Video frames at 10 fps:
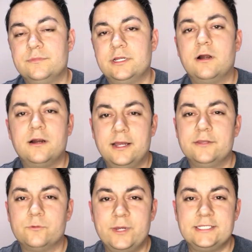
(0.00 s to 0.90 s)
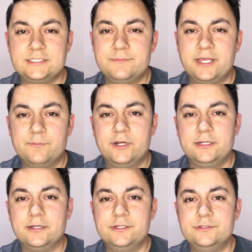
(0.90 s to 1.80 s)
There are other ways to make
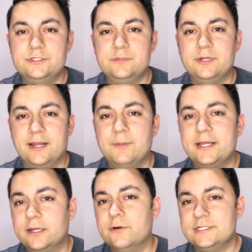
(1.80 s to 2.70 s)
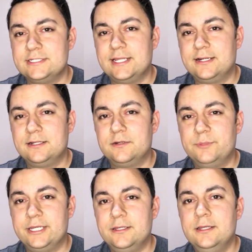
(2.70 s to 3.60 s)
money on YouTube, and I might go into that a little
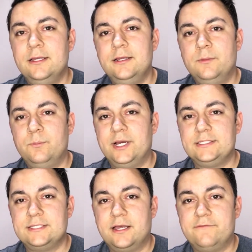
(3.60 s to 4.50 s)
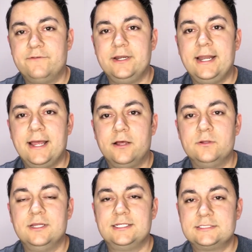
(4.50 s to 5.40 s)
bit, but for
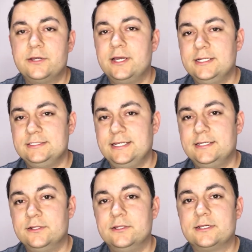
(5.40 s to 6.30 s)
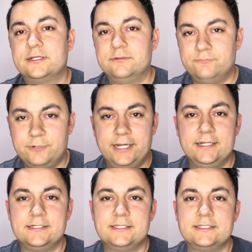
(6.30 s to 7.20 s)
now, let's go ahead and take a look right
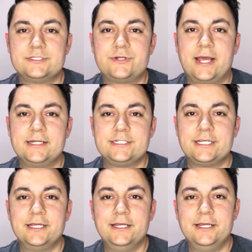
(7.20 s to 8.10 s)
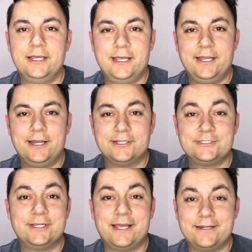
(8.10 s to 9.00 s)
into this strategy, and I'll
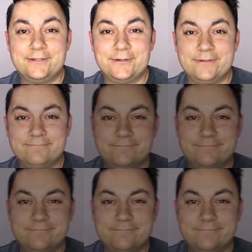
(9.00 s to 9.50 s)
show you how to do it.